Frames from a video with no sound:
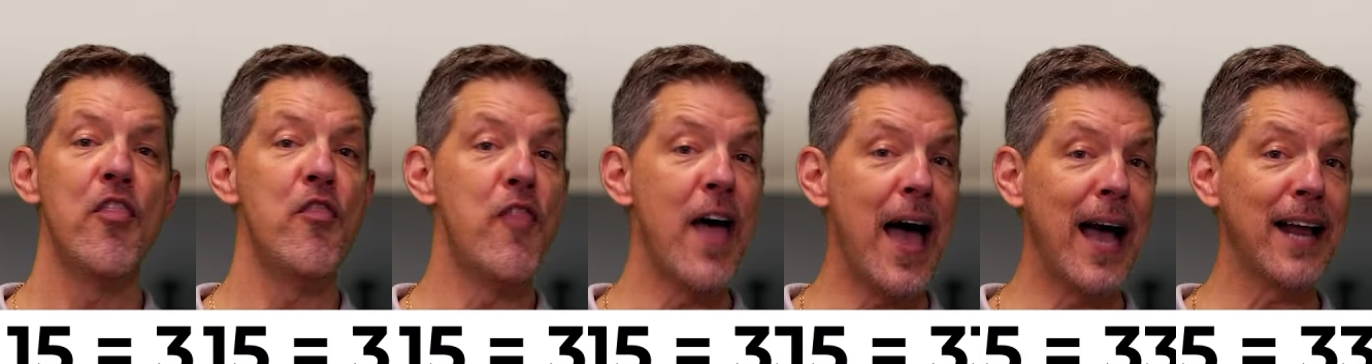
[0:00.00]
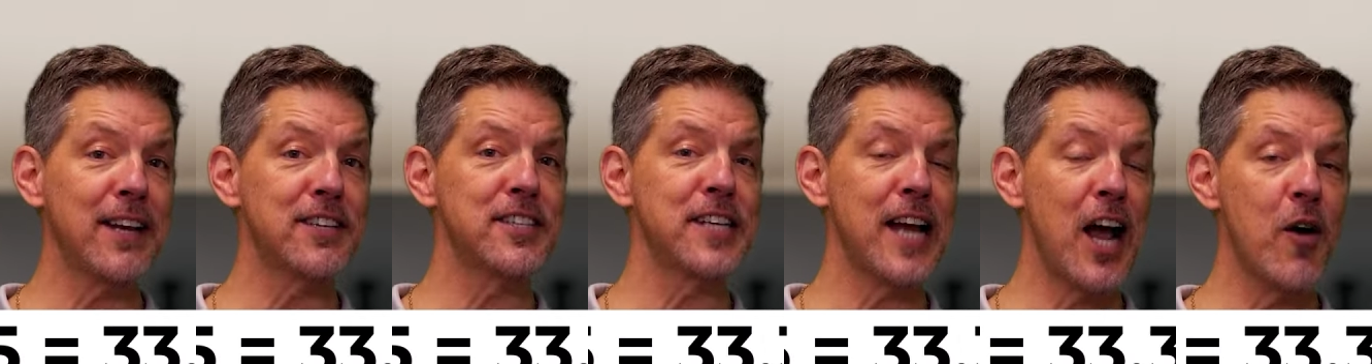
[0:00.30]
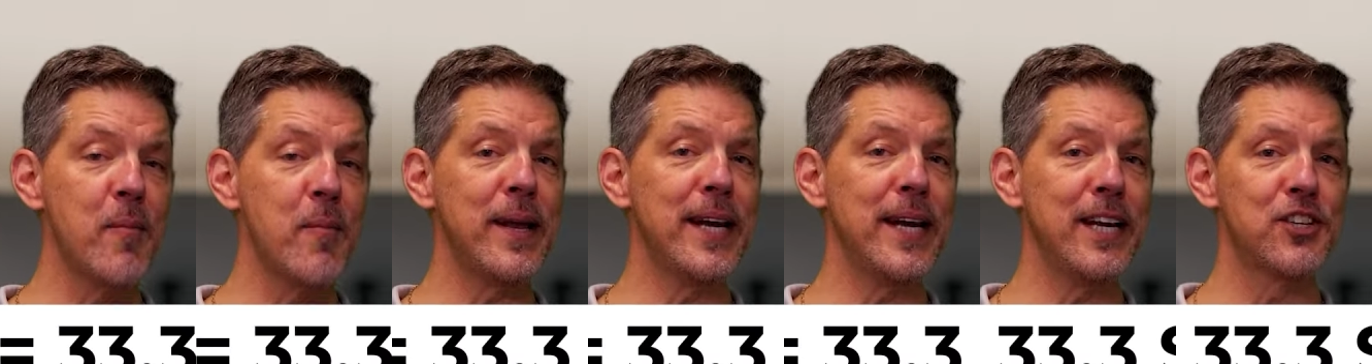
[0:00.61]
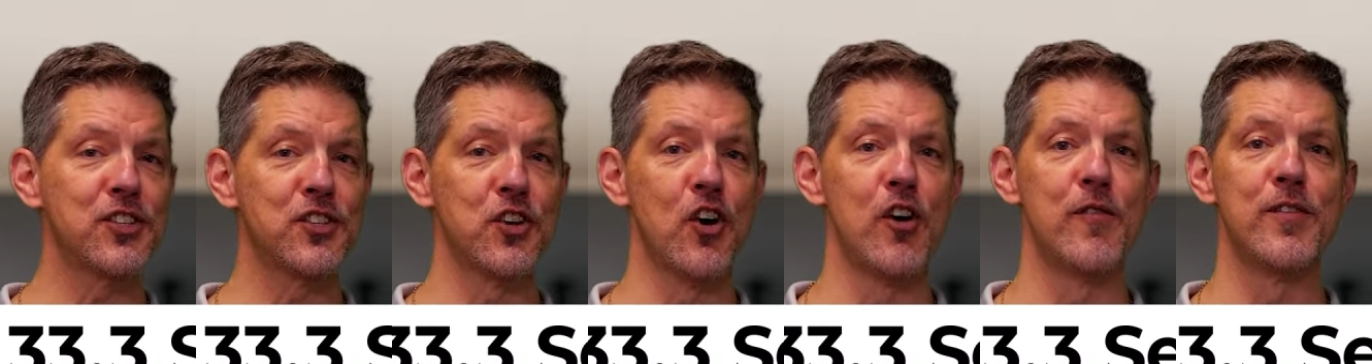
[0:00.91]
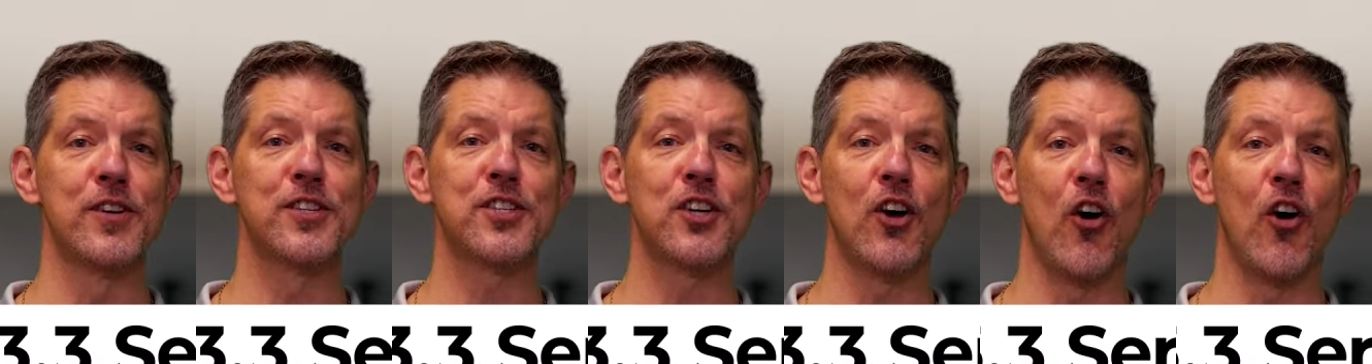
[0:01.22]
That's how many
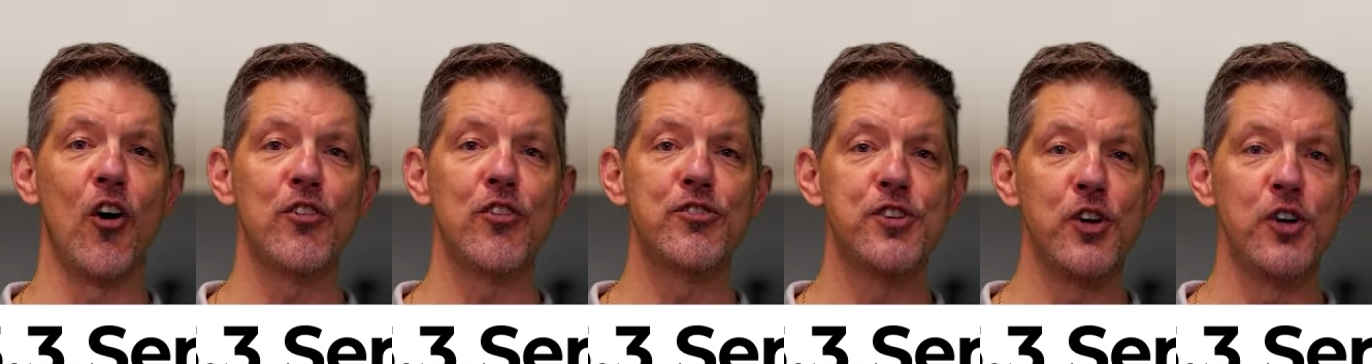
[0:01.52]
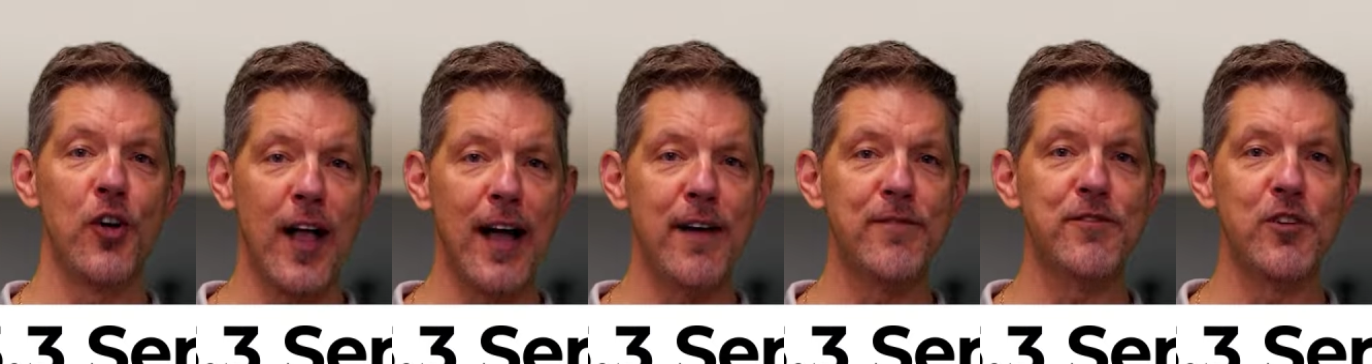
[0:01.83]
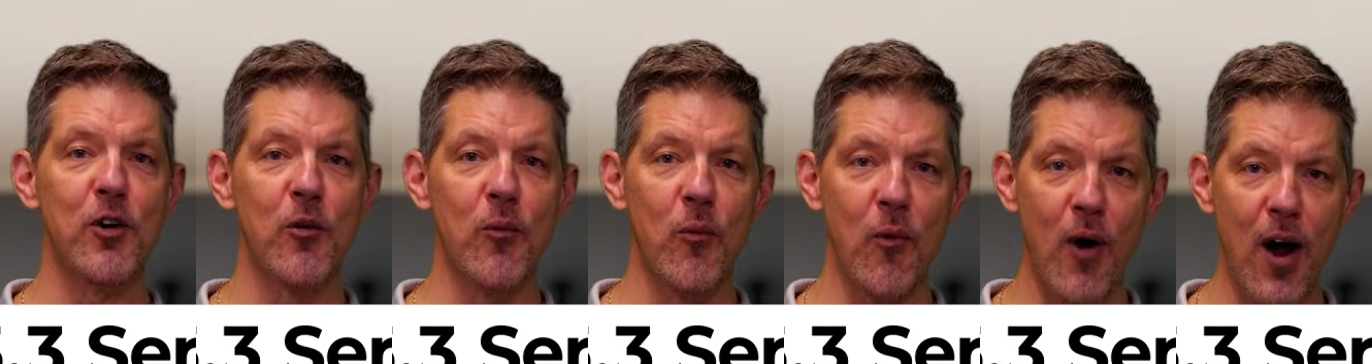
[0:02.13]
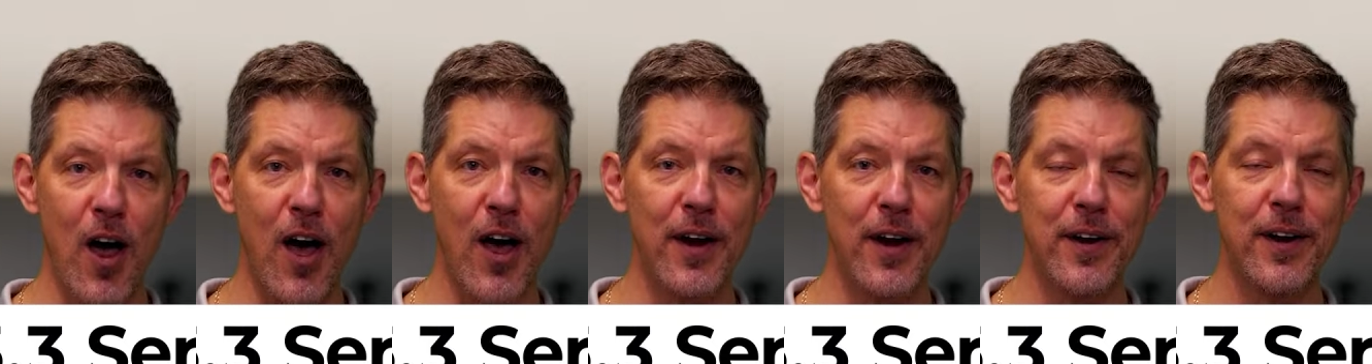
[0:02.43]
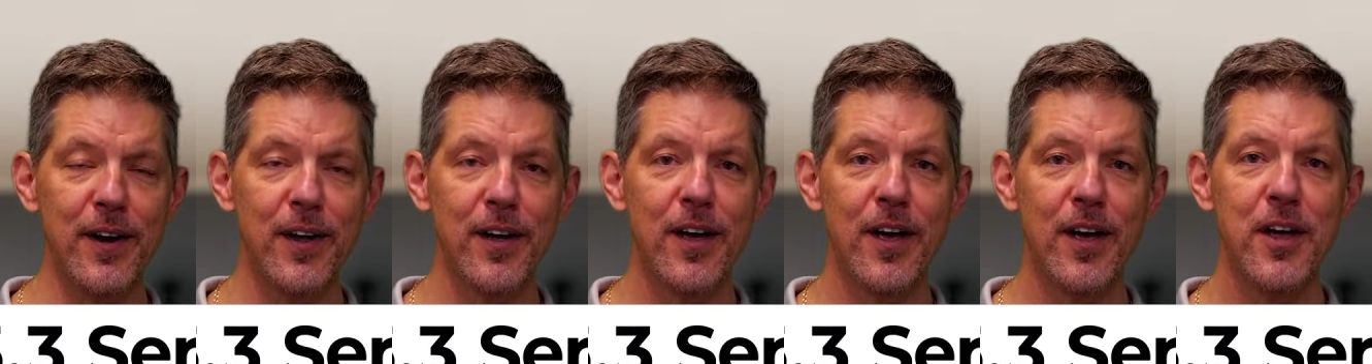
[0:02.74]
service calls you'll have to
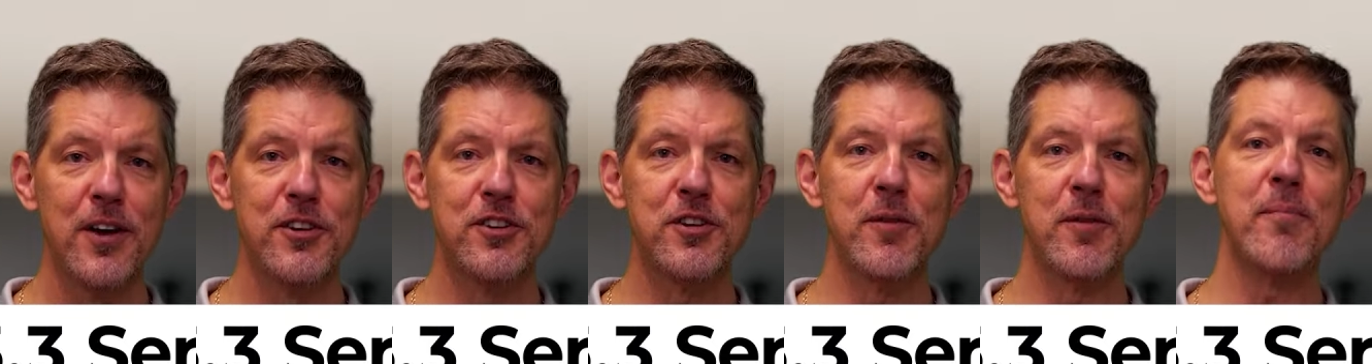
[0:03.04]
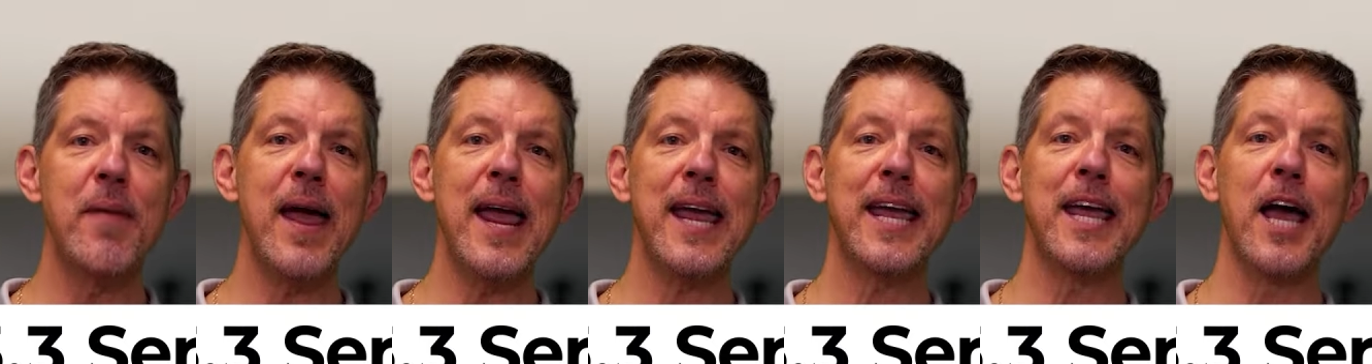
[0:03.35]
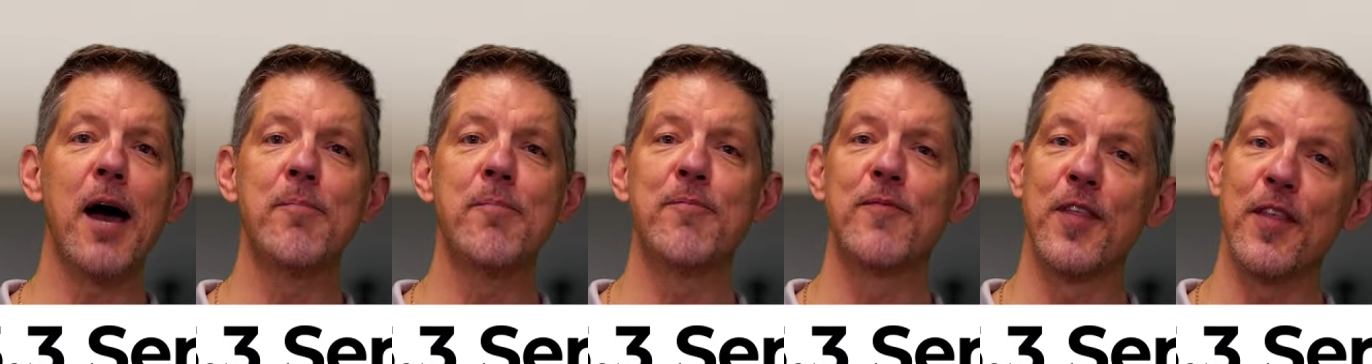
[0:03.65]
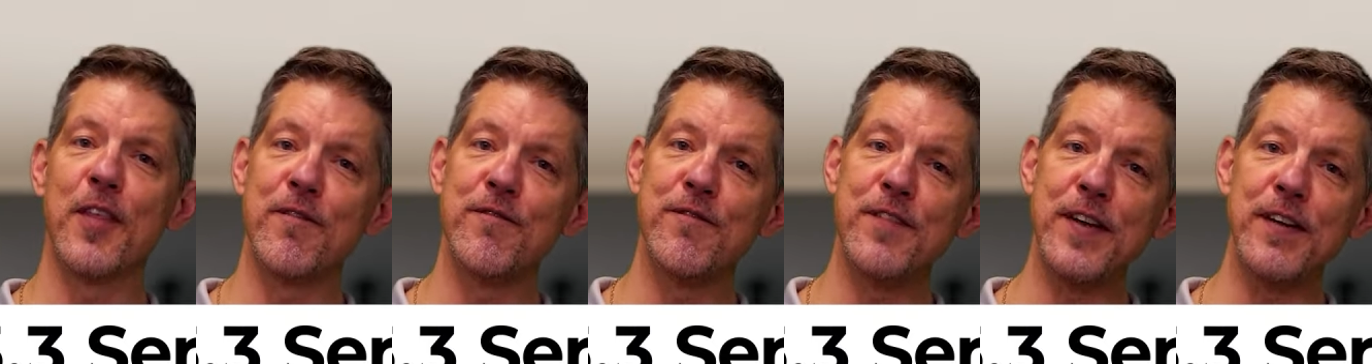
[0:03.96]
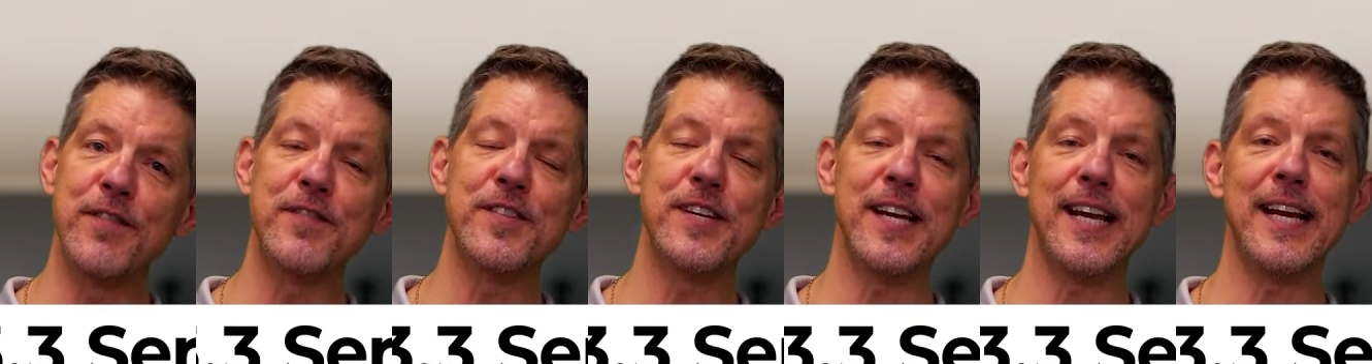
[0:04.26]
run to make up for the
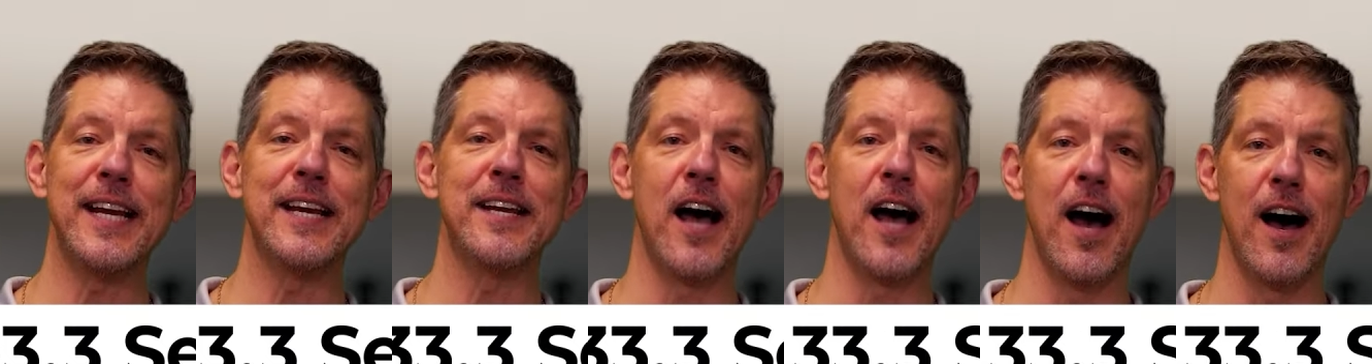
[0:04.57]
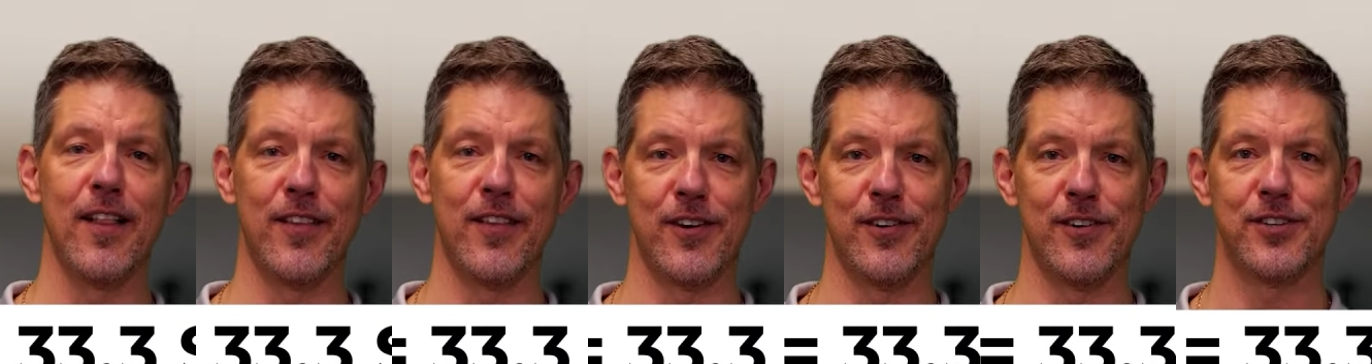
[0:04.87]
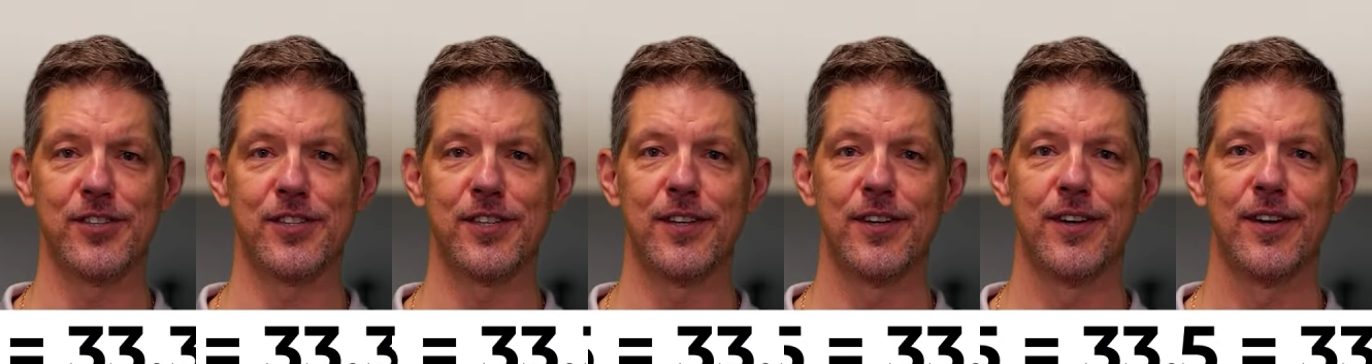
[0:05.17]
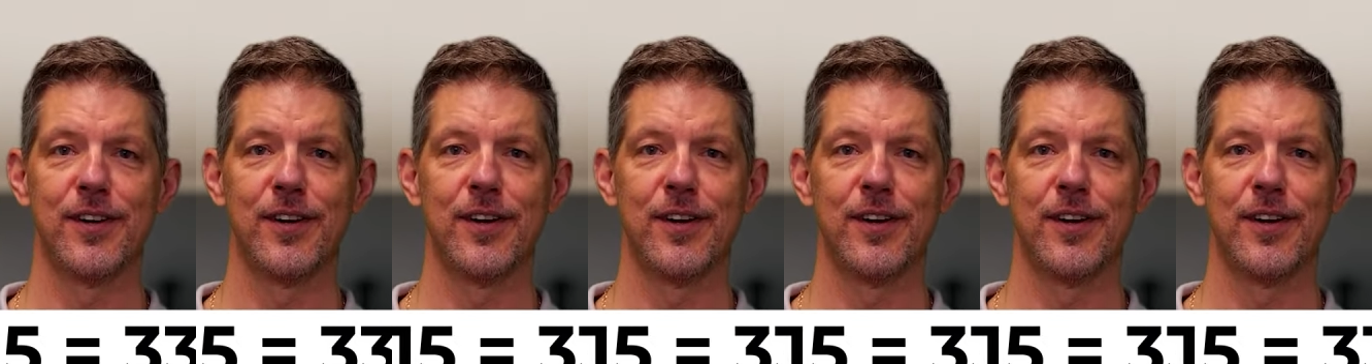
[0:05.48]
$15.